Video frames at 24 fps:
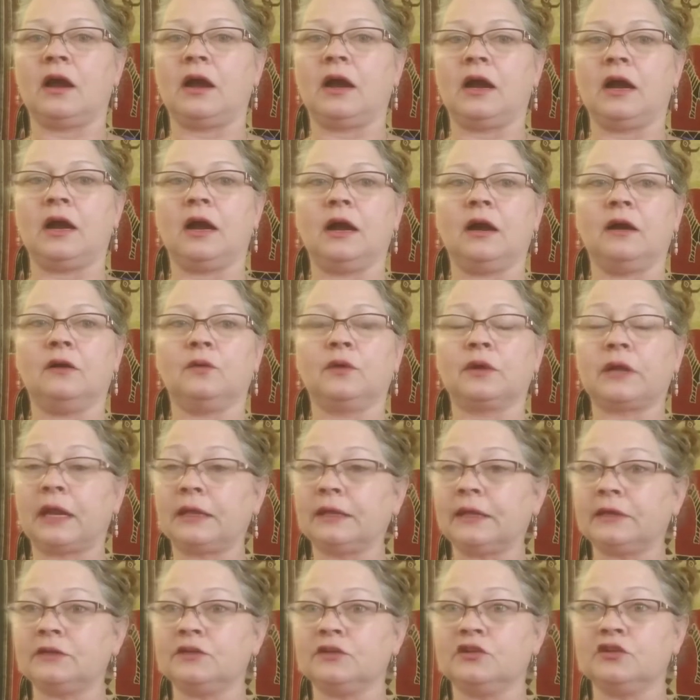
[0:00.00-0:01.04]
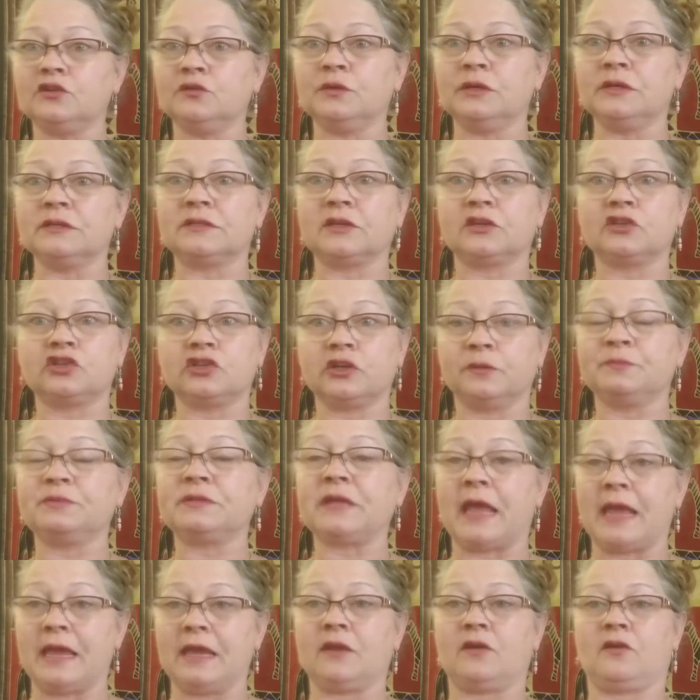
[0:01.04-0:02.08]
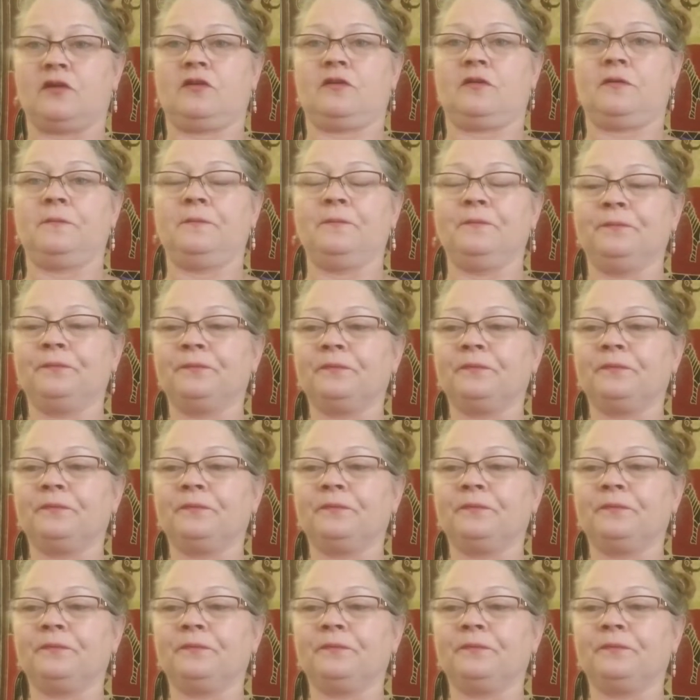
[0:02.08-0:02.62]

what I like to do is a ship's anchor.